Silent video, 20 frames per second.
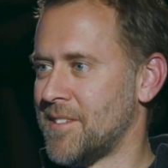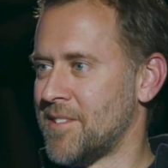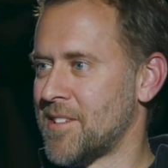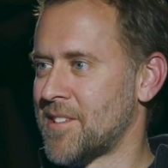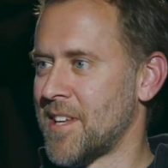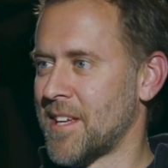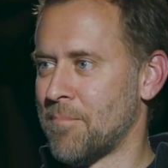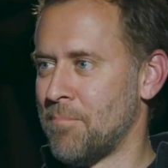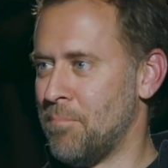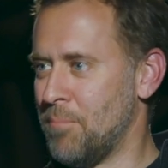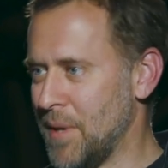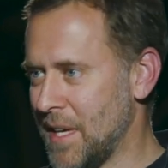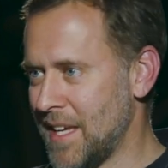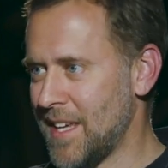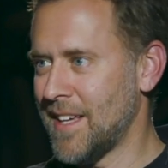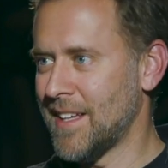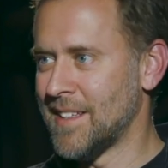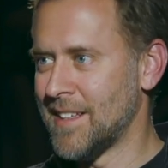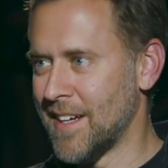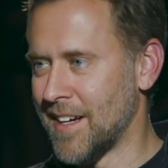Just like
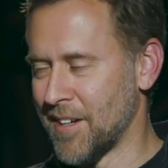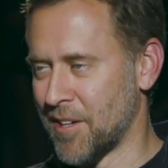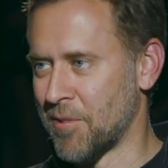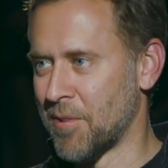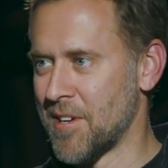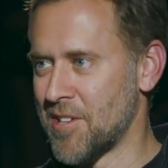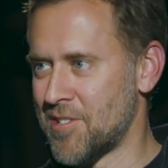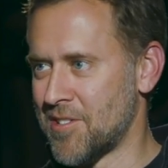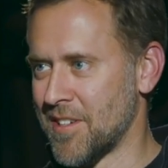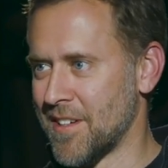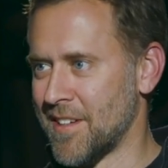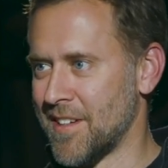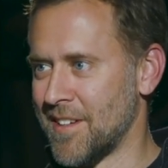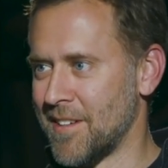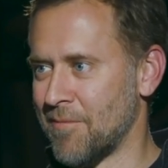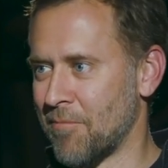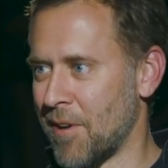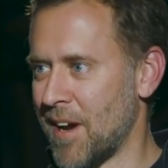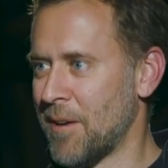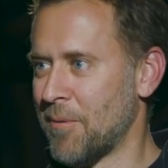being a Christian
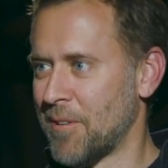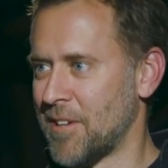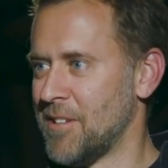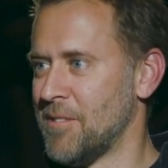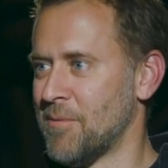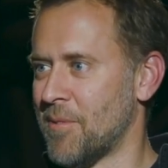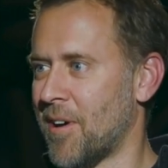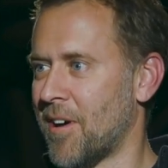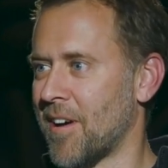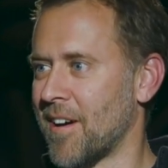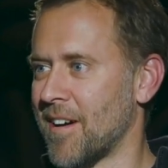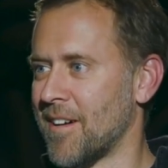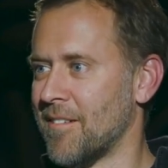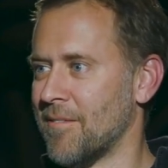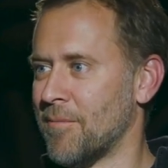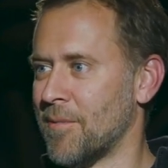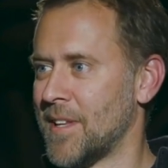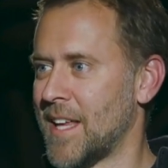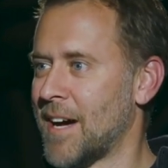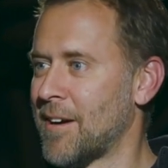right where you are
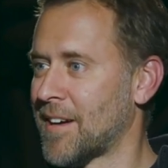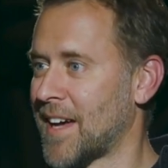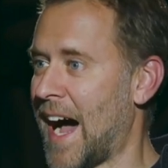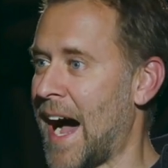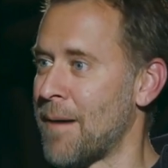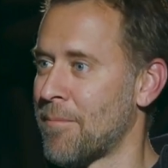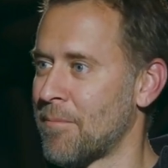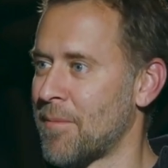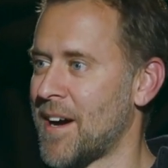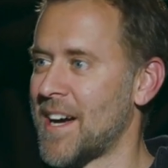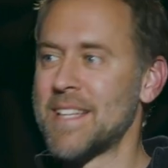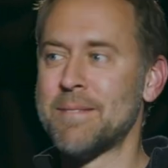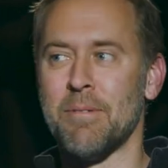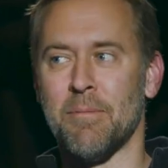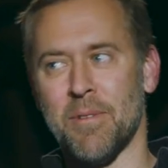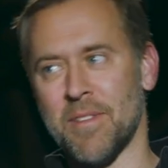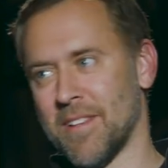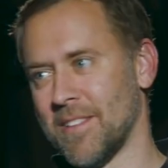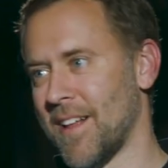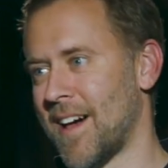without compromise, but
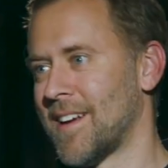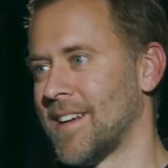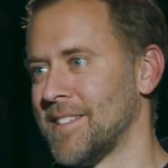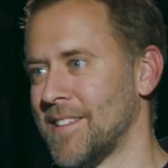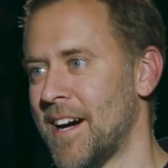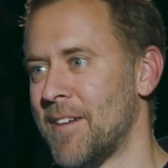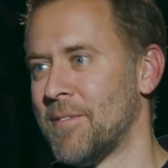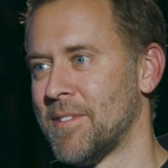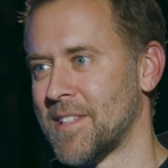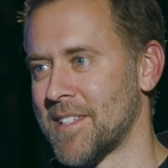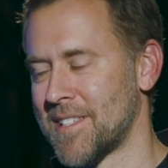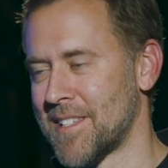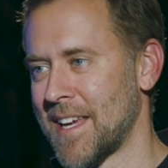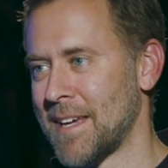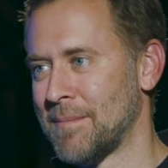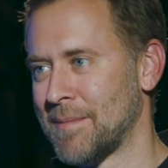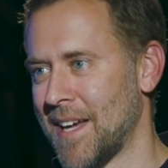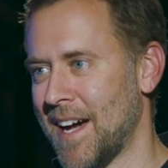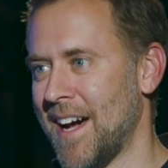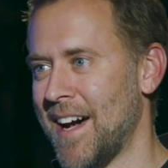with a lot of love at the
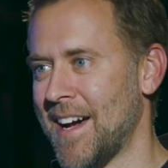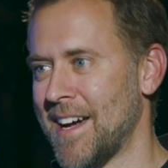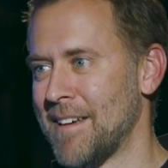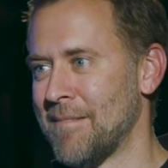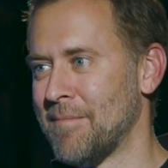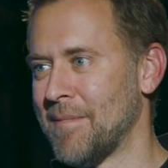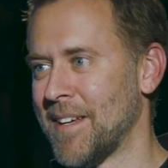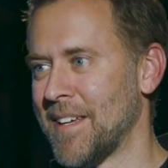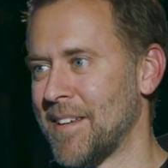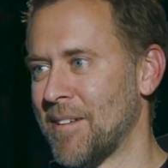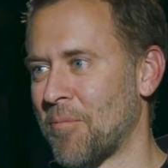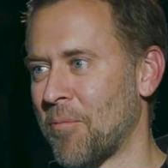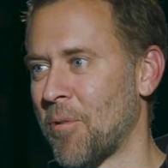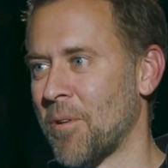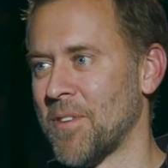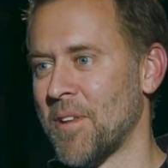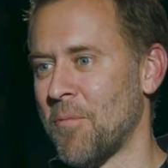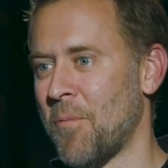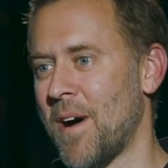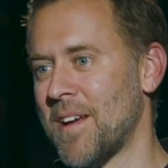same time in a
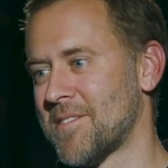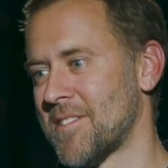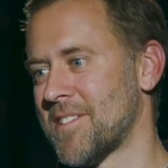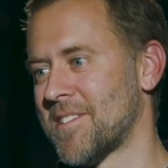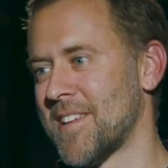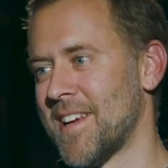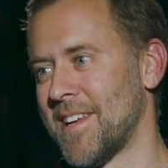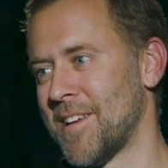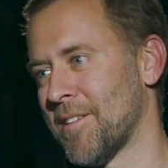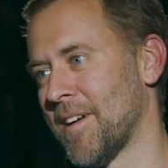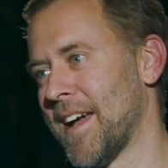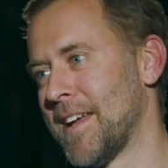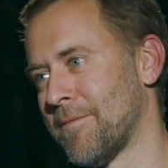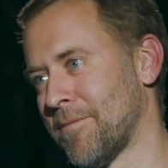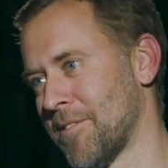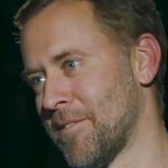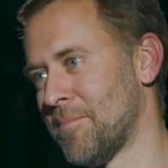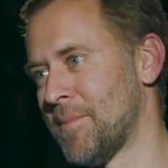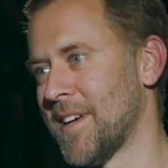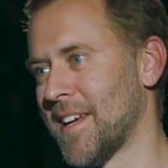world that wants to say you're
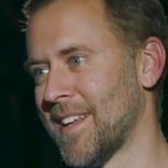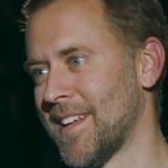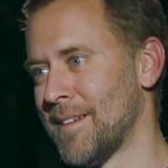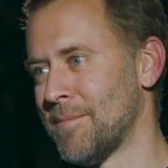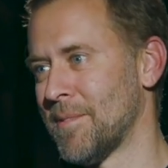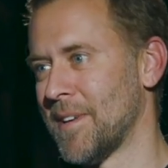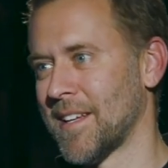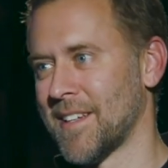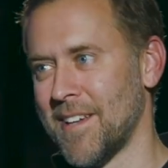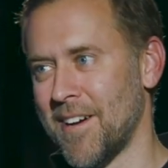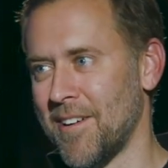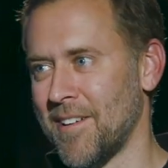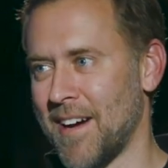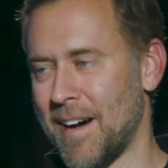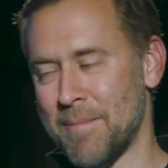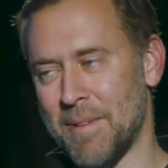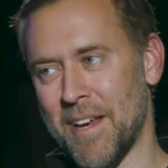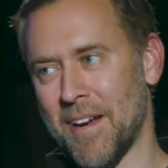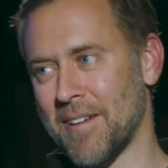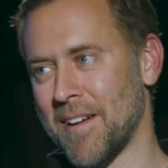hateful and bigoted. Like, no,
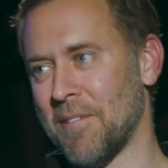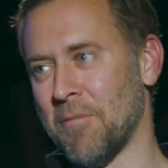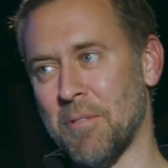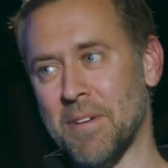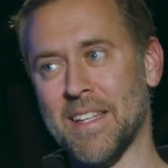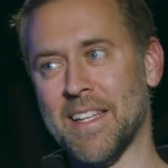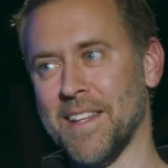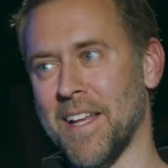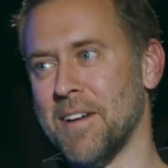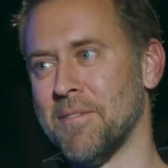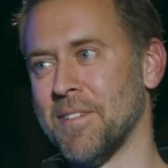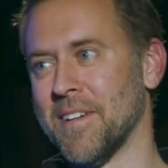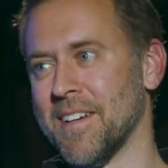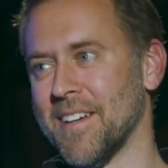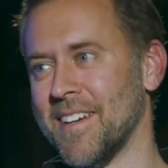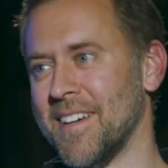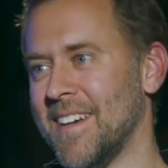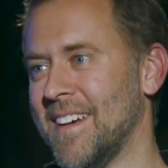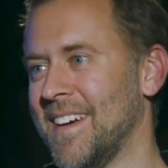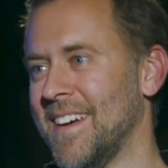I'm here and I really love you.
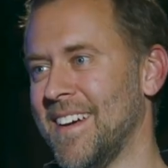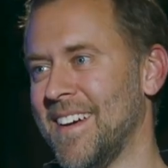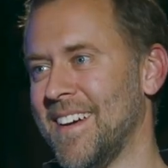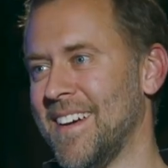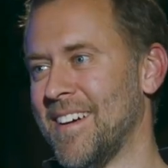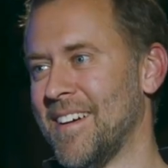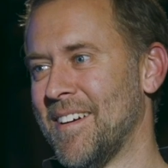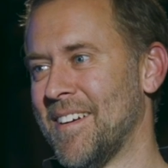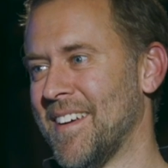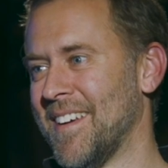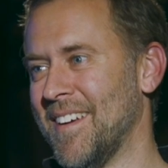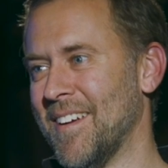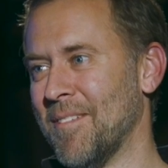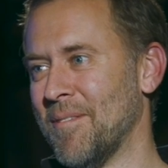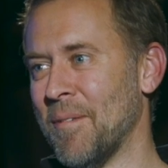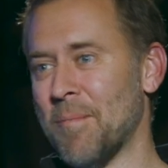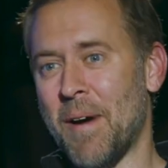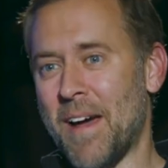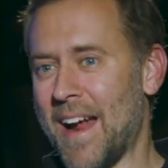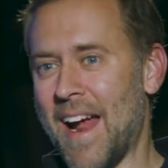You know,
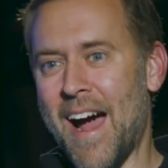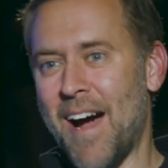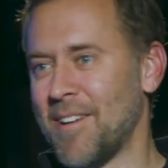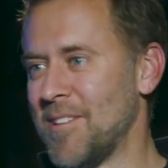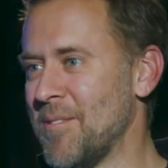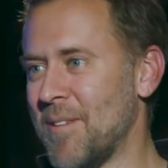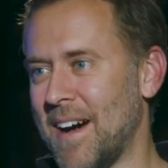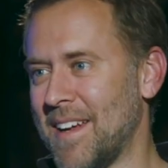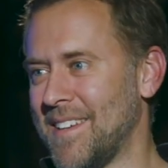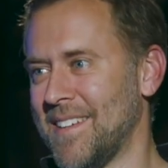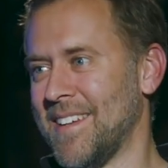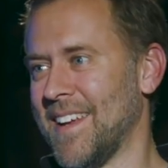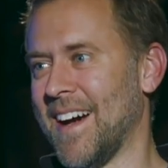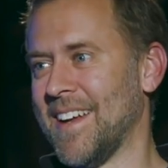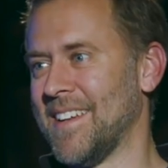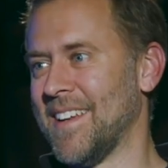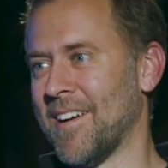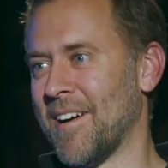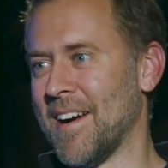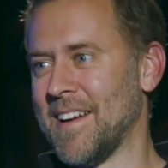no matter how you are
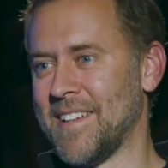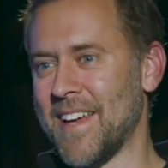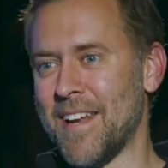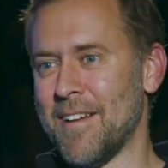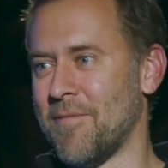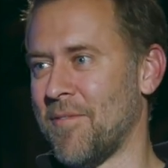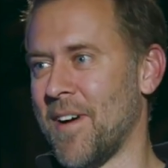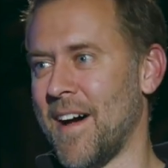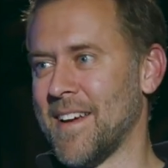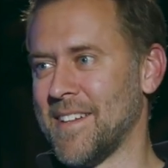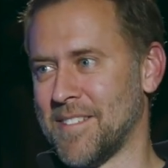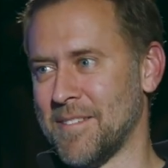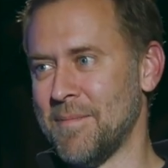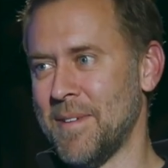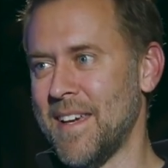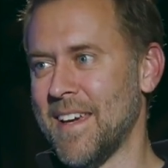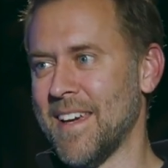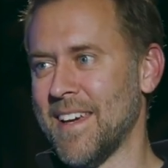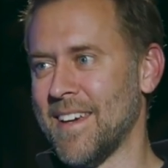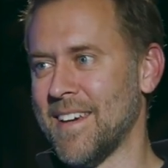identifying to
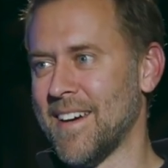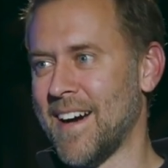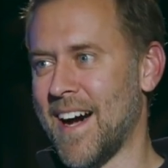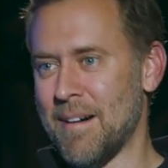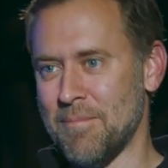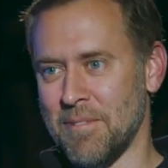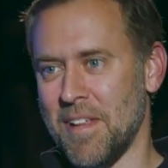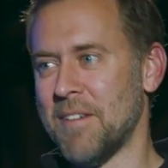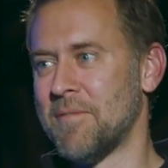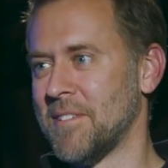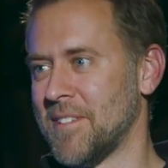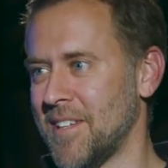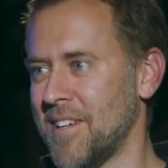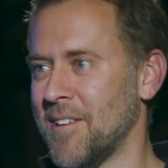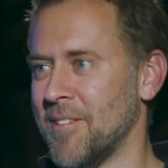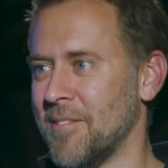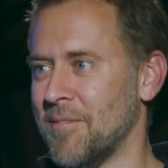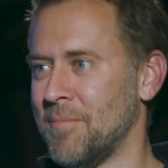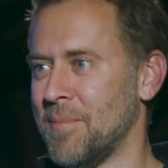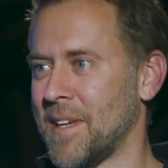me, I'm loving
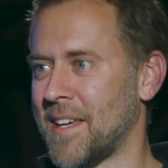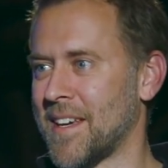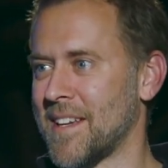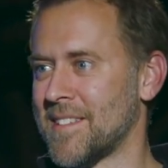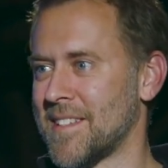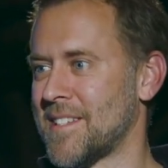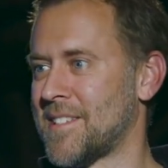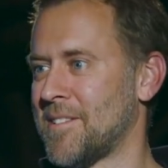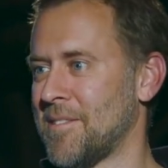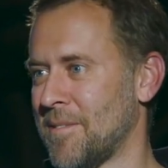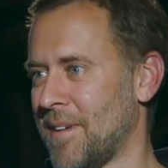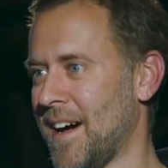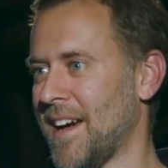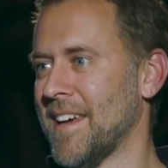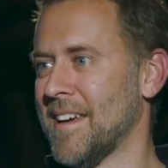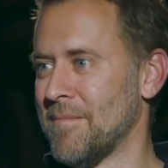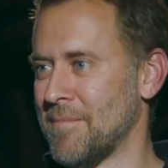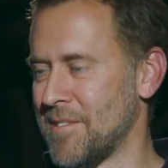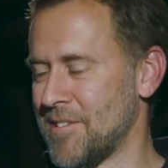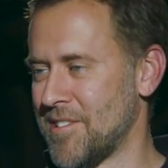you because that's who I
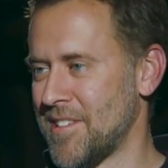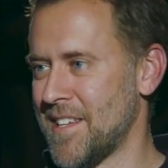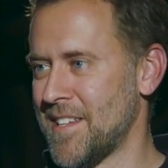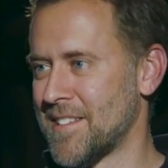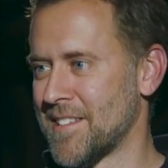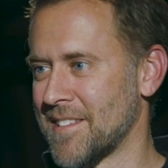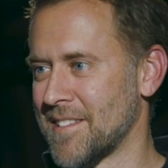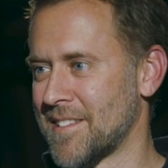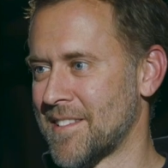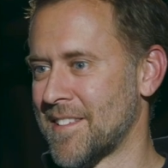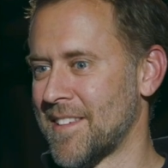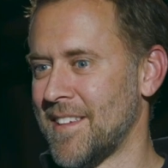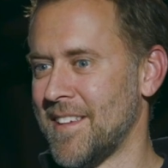am in Jesus.